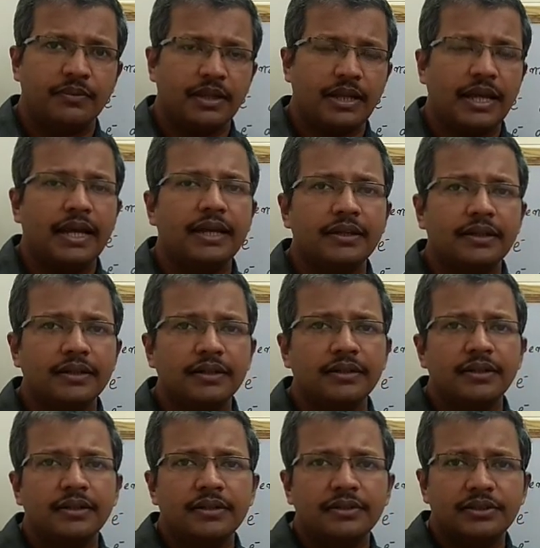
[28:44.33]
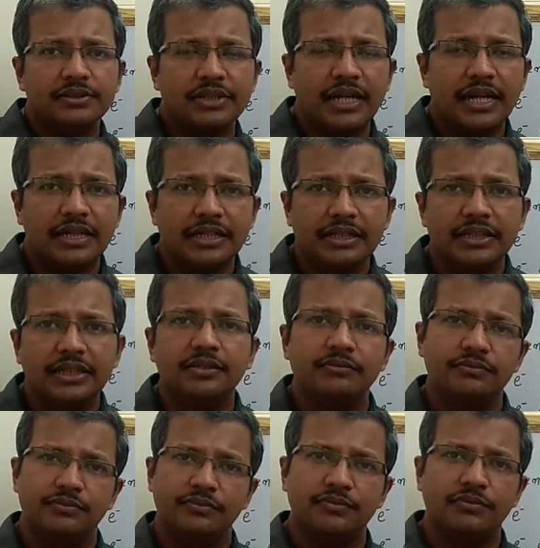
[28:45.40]
and this adenine
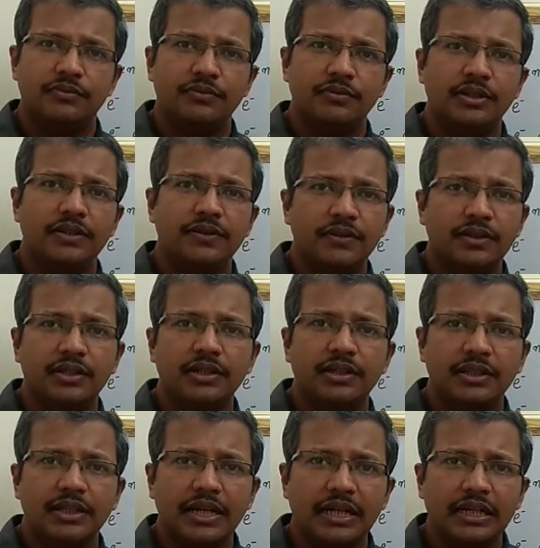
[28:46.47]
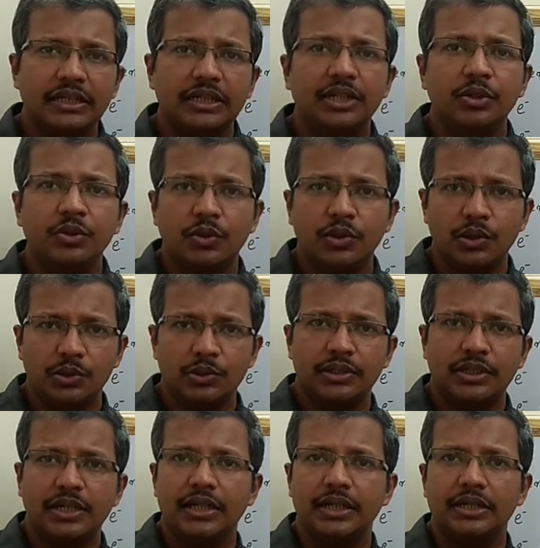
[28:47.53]
is there in the adenine
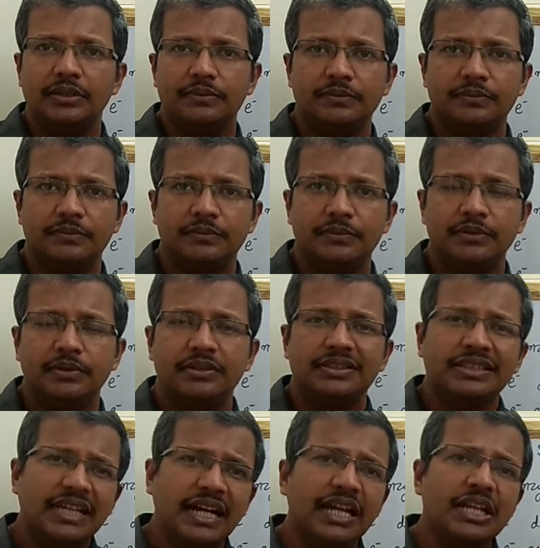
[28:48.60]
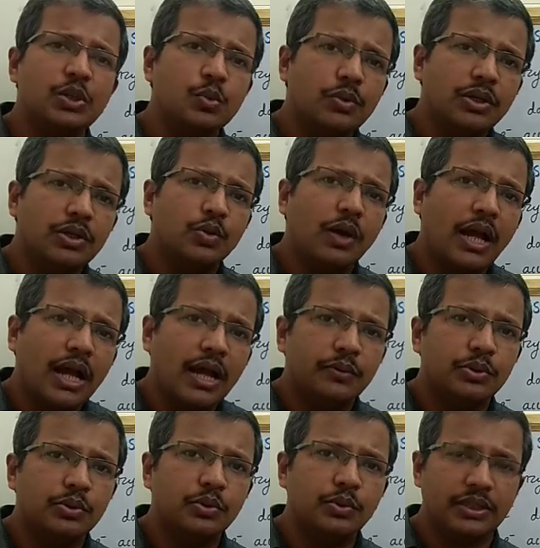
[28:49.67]
nucleotide. That way you
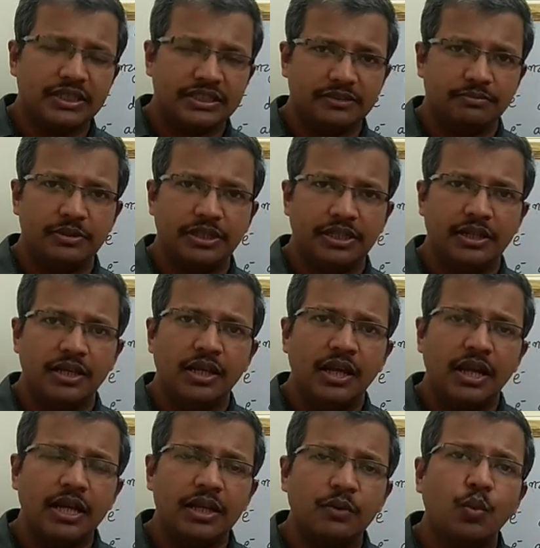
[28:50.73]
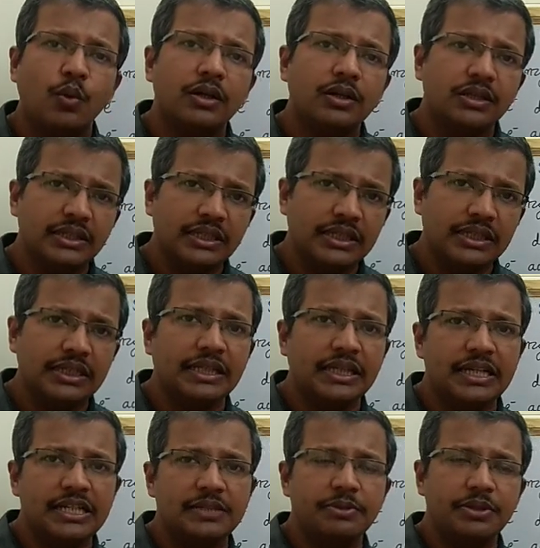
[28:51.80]
have to explain. And what are the
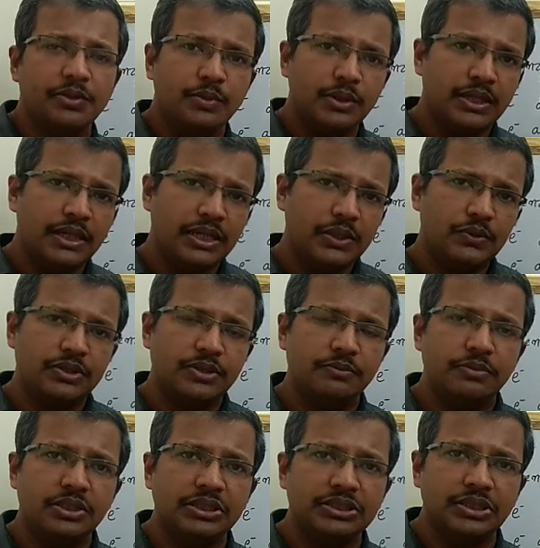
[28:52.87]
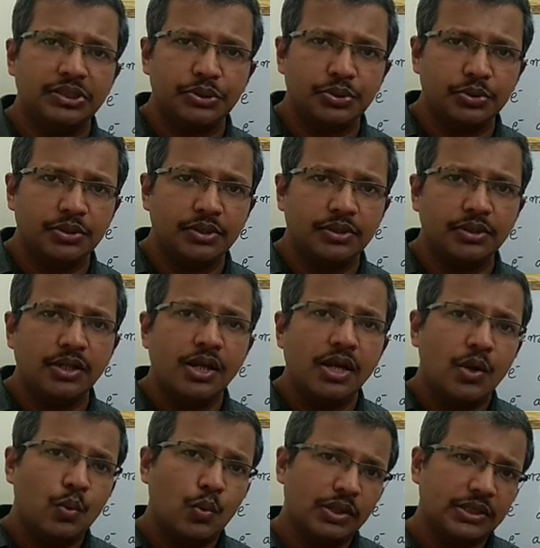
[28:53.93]
linkage between nitrogen base and sugar?
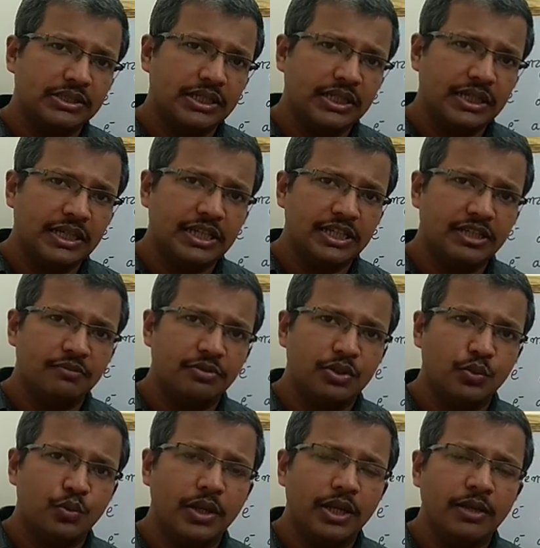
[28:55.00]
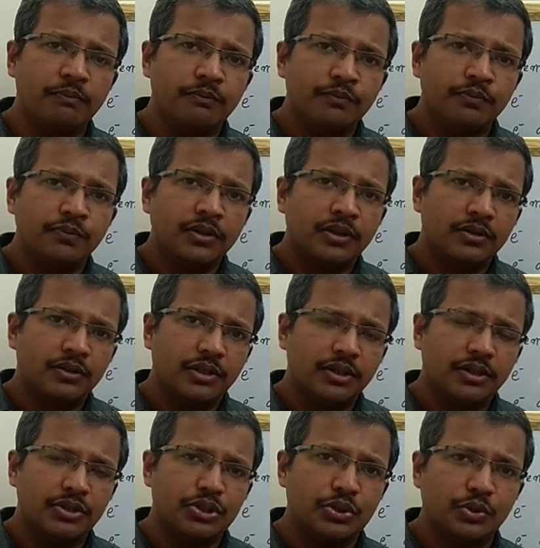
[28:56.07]
What is the linkage between
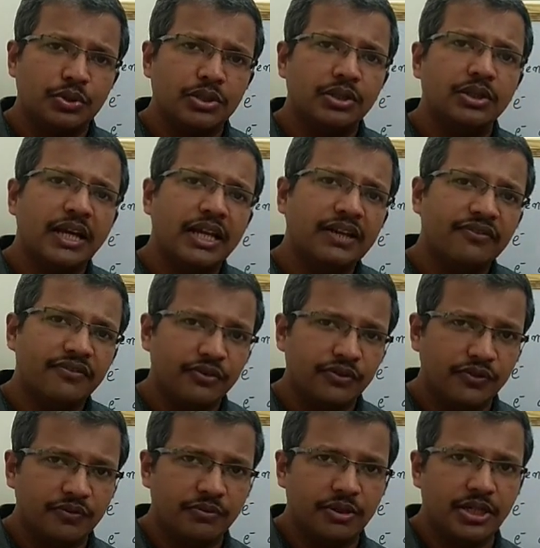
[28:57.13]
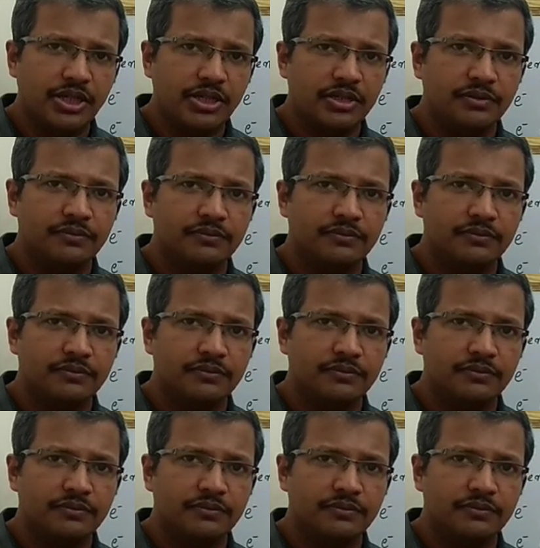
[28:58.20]
the sugar and phosphate?